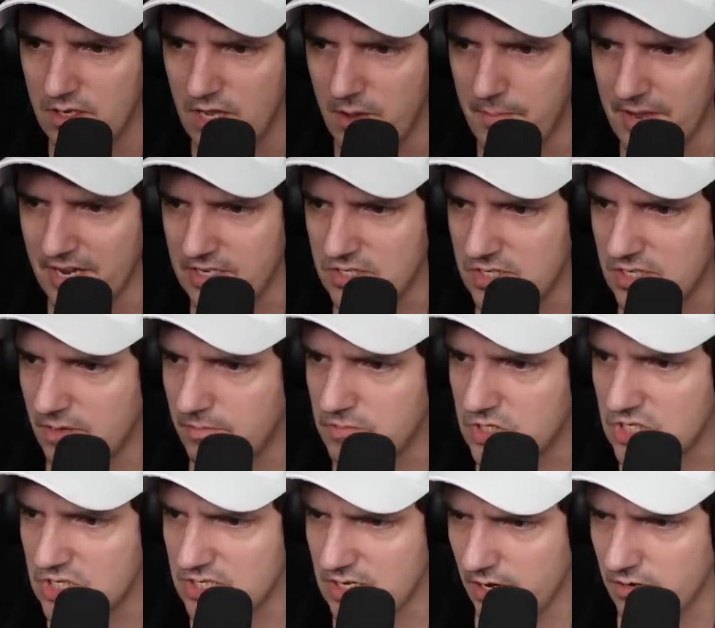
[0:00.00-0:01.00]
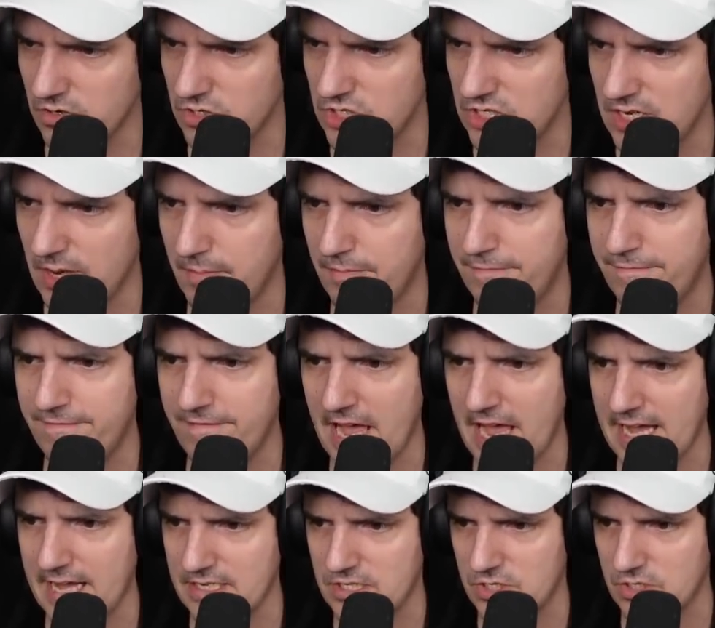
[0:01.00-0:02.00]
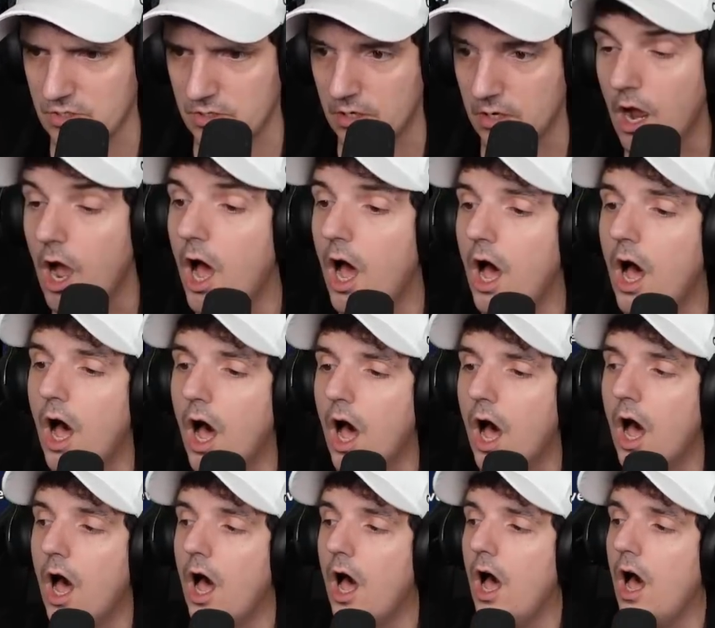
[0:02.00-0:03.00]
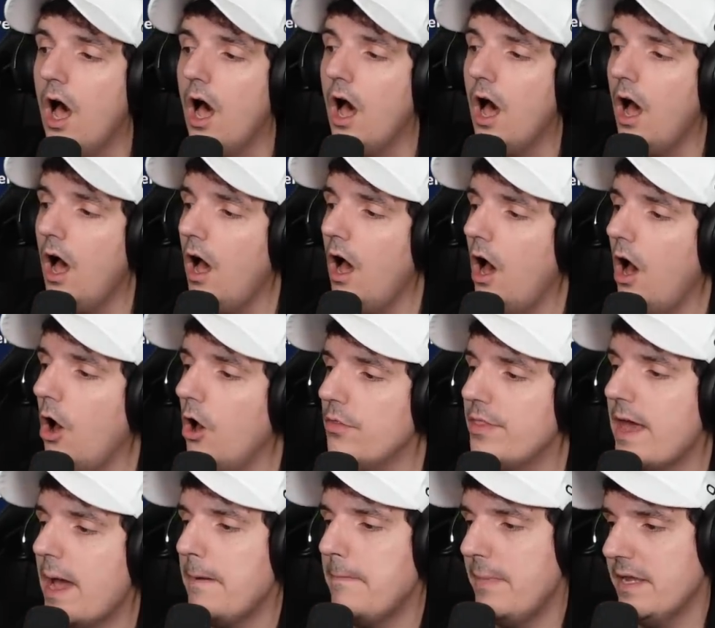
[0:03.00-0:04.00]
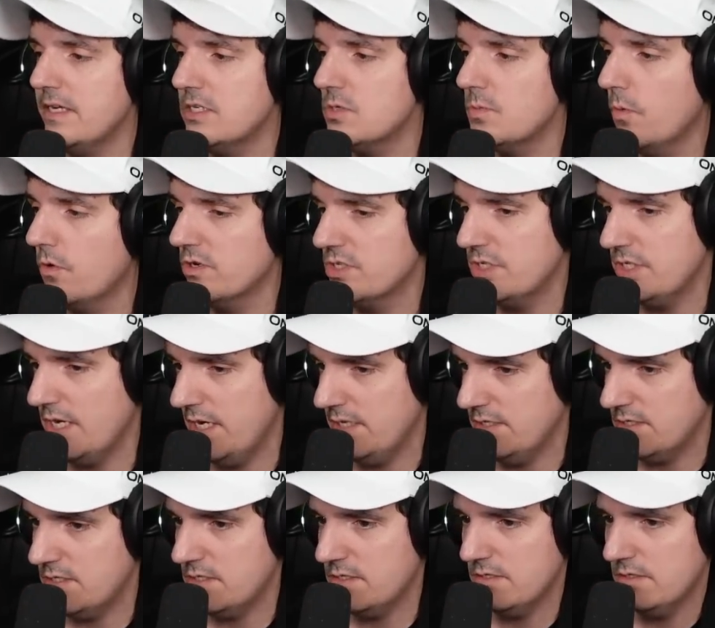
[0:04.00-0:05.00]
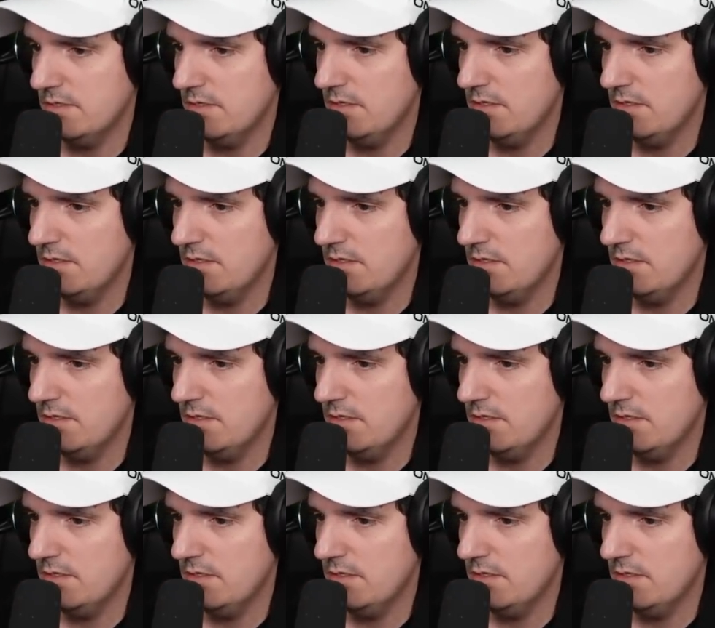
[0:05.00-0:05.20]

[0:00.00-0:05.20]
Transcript: It makes them stutter step faster. Oh, that makes more sense.